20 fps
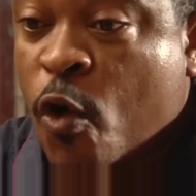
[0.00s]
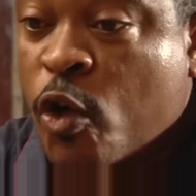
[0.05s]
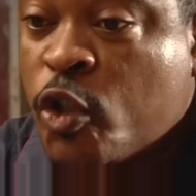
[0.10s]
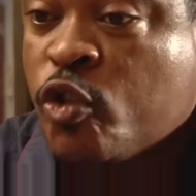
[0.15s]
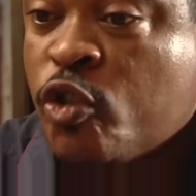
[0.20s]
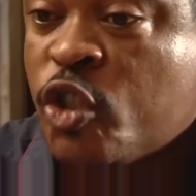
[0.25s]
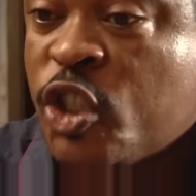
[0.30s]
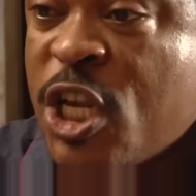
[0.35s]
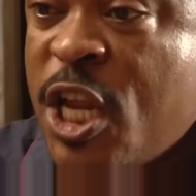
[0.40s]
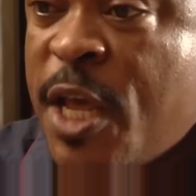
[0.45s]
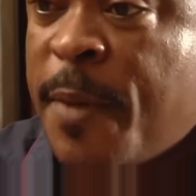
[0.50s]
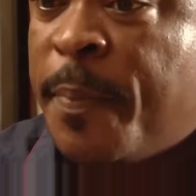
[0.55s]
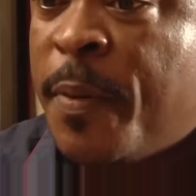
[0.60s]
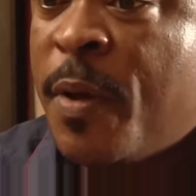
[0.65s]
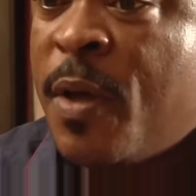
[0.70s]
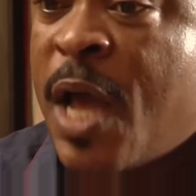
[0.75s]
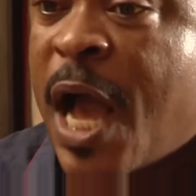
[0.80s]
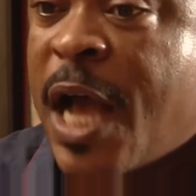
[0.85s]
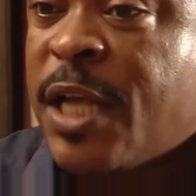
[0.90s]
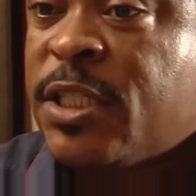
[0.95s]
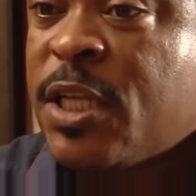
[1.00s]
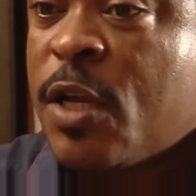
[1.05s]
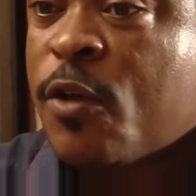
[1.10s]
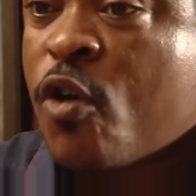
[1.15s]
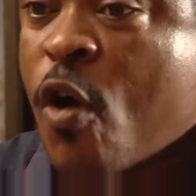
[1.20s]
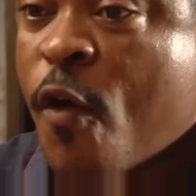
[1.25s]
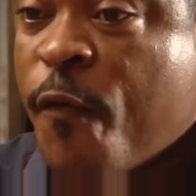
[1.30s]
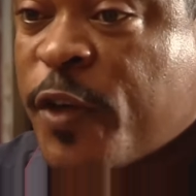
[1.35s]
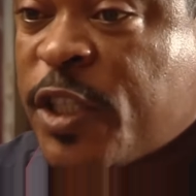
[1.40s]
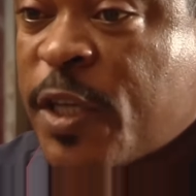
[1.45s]
for us to sleep and sleep
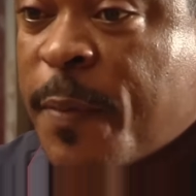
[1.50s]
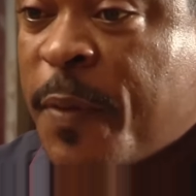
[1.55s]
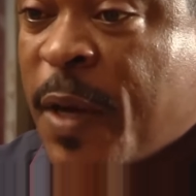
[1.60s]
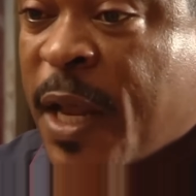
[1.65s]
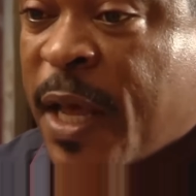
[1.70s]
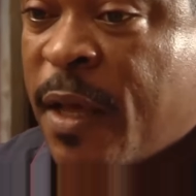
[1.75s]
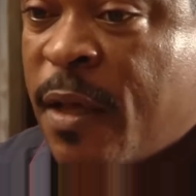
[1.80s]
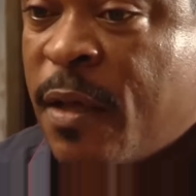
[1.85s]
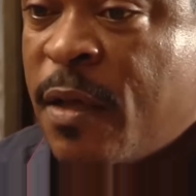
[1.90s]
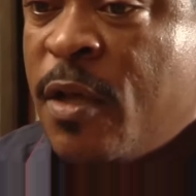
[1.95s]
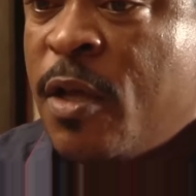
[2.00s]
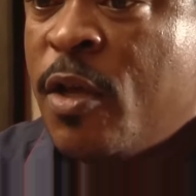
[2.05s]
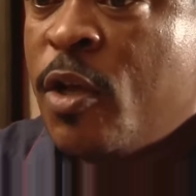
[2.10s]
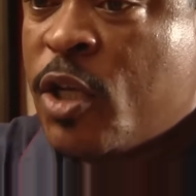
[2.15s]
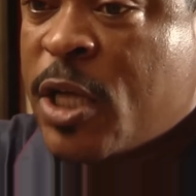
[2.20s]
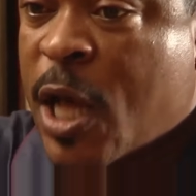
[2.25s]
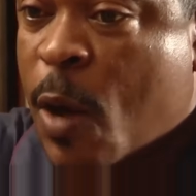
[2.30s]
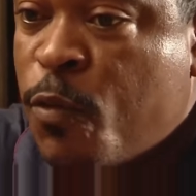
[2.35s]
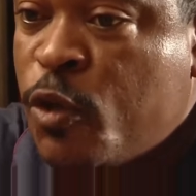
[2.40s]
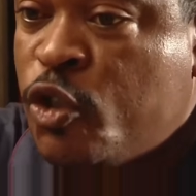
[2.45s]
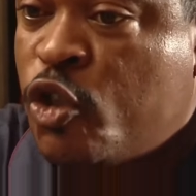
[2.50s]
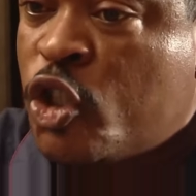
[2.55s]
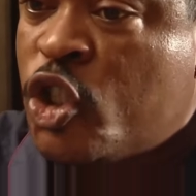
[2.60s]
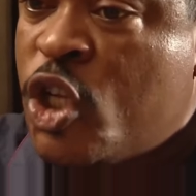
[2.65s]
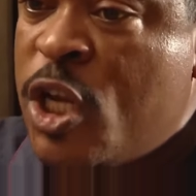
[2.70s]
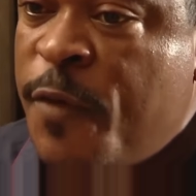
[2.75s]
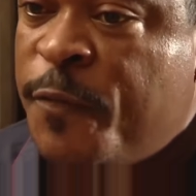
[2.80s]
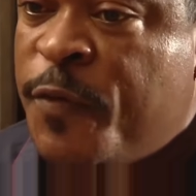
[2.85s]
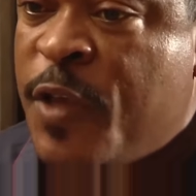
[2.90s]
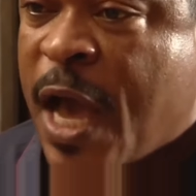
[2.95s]
comfortably. Can we
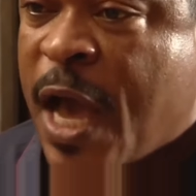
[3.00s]
just live